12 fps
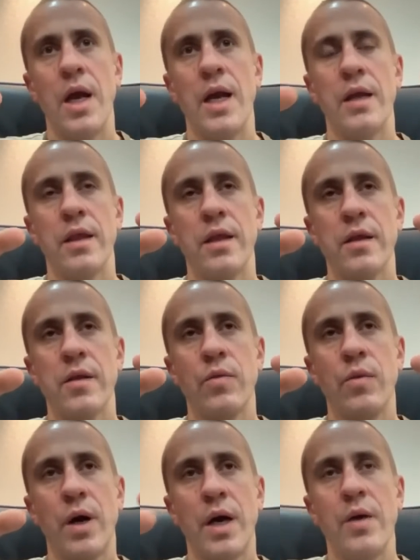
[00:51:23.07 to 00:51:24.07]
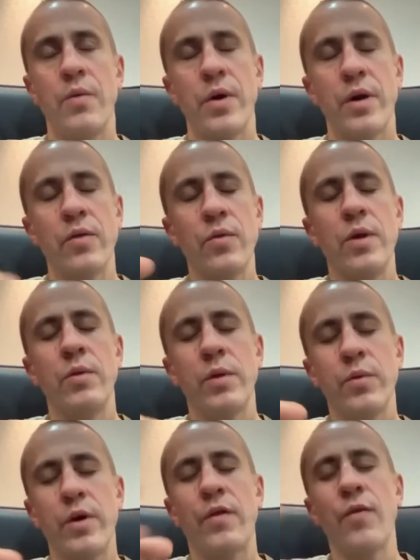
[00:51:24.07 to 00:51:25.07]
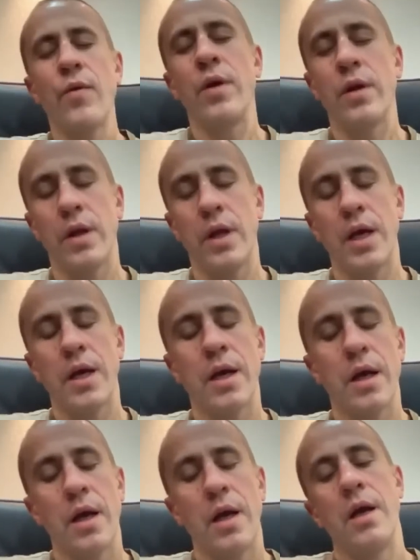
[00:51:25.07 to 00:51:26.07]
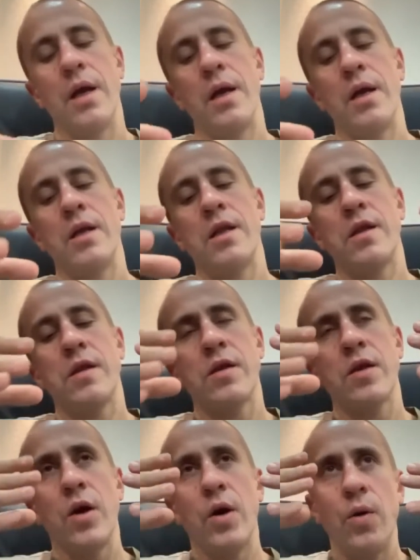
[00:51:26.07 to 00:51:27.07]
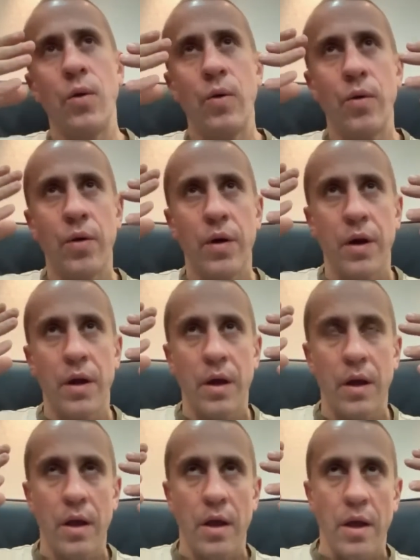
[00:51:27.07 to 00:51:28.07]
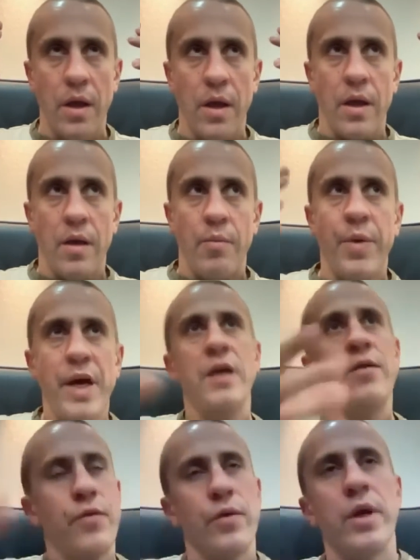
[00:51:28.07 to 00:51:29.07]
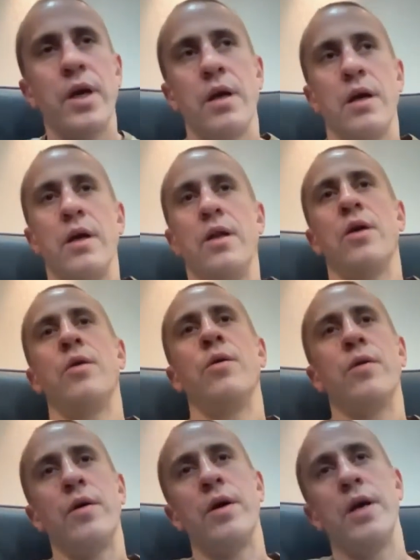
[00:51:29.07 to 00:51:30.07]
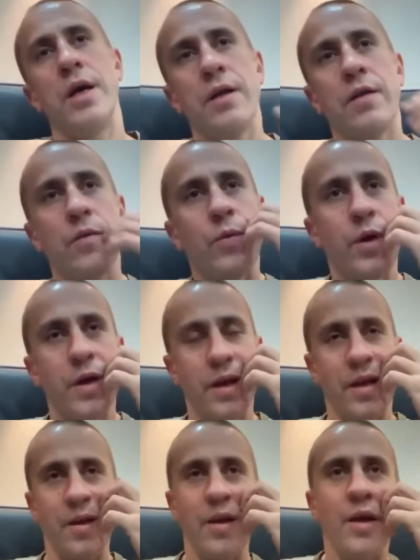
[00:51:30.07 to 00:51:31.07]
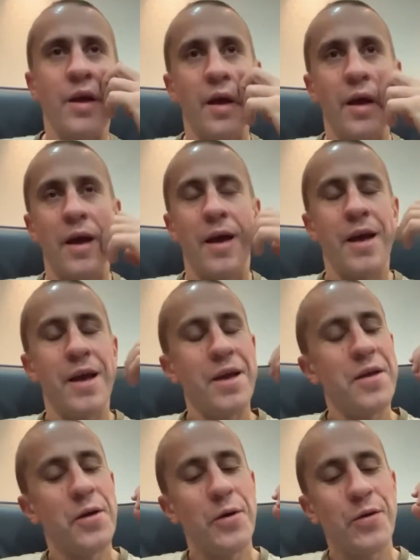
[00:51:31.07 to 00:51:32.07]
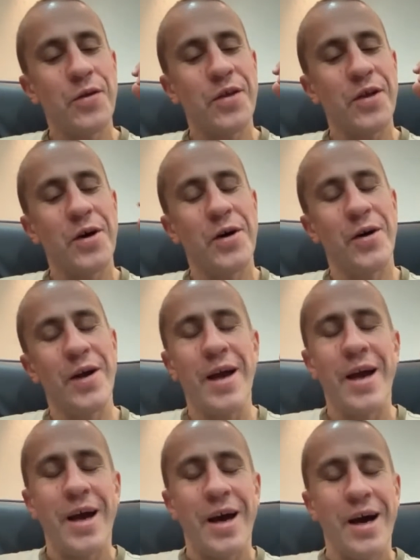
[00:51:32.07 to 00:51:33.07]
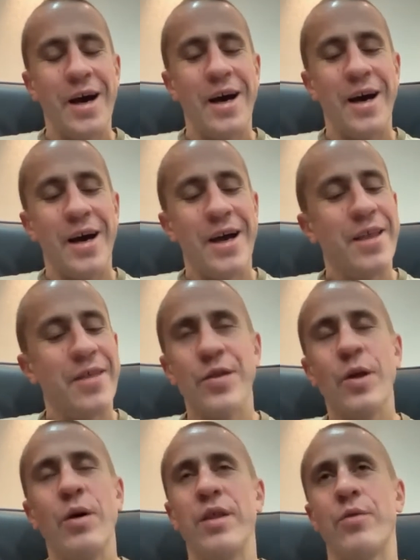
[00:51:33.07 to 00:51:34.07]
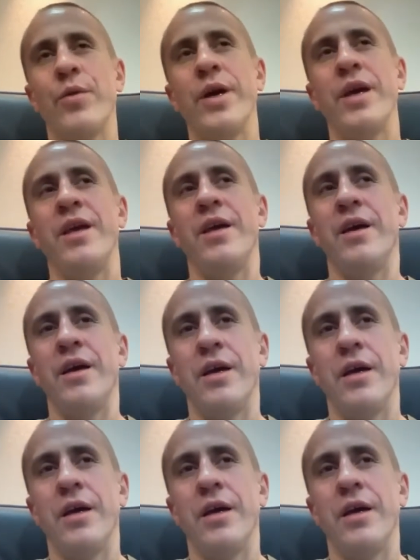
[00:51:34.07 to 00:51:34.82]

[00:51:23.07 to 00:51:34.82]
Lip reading: And this is why we are doing what we are doing, like so painfully, and we, so there's no other way,